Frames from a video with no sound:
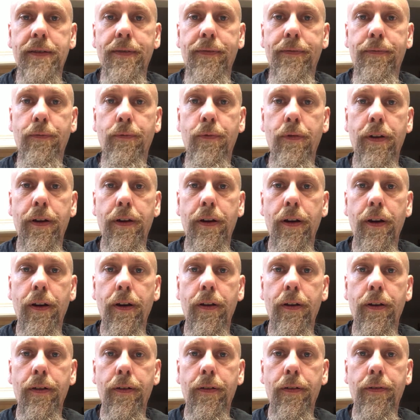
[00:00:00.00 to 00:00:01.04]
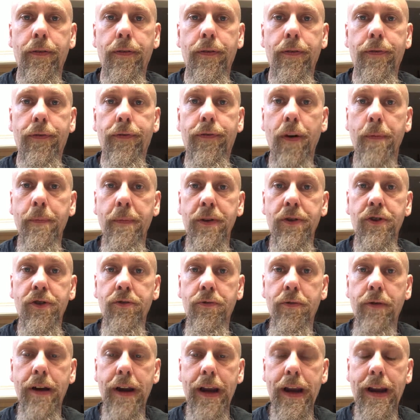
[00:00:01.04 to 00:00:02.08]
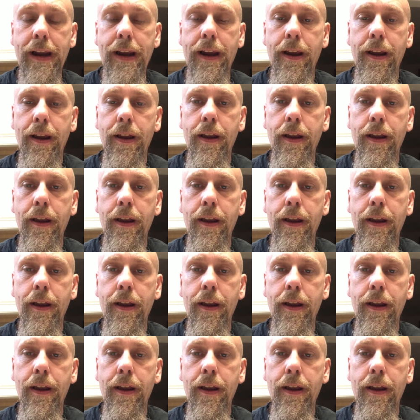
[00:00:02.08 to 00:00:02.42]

of wood from a tree,